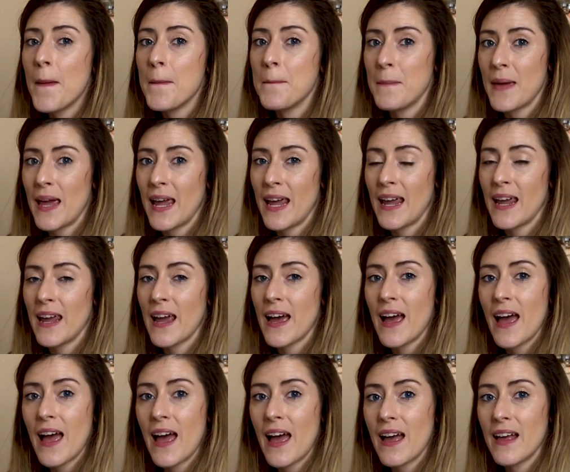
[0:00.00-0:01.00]
may
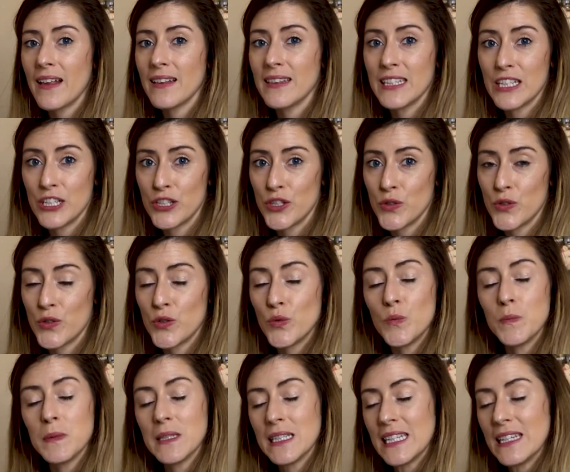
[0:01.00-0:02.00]
lead you to
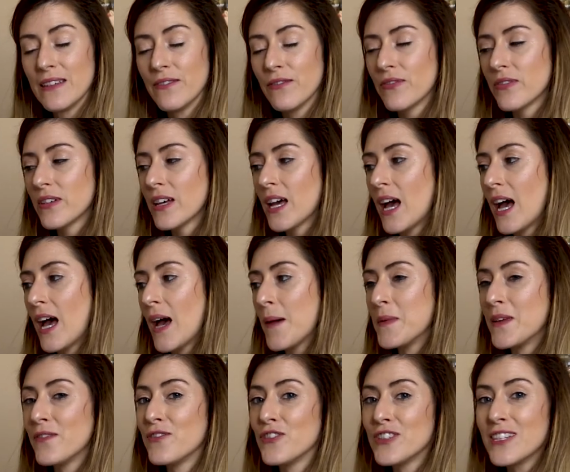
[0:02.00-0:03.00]
believe.
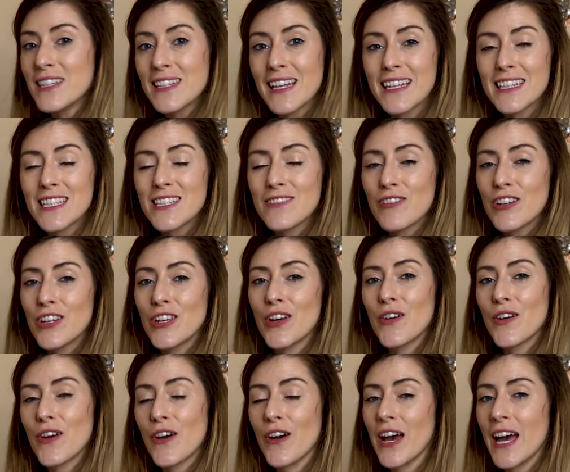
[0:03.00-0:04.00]
If you did like this
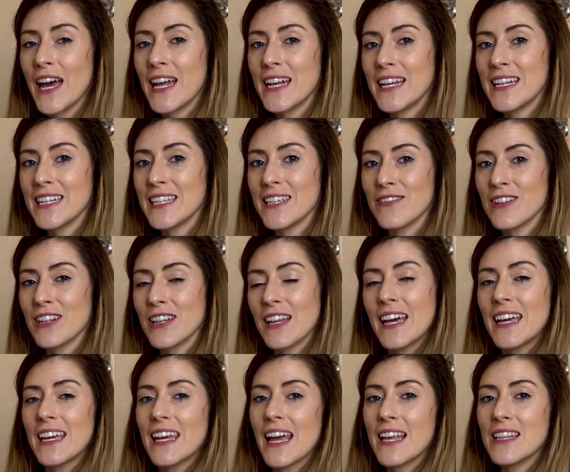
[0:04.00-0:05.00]
video, go ahead and give it a
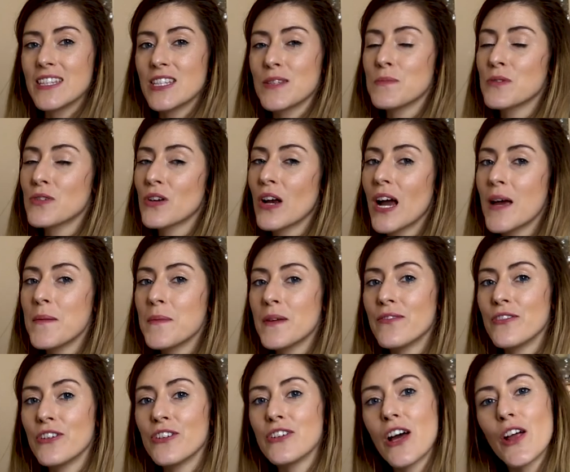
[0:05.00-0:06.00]
like and subscribe
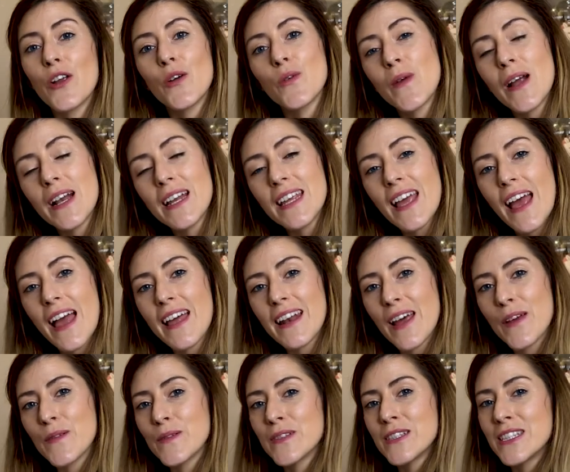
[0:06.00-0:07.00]
if you're not already, and
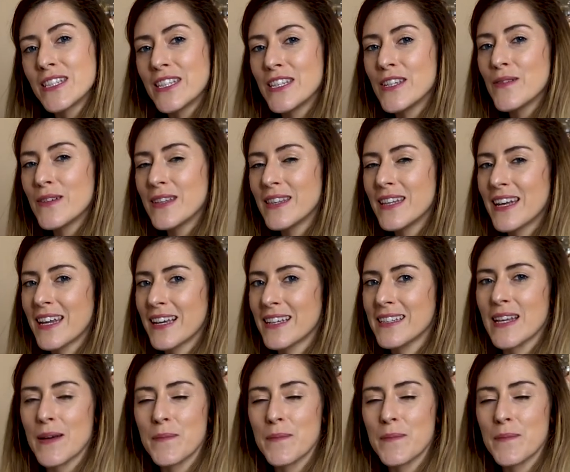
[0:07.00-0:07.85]
I will see you in the next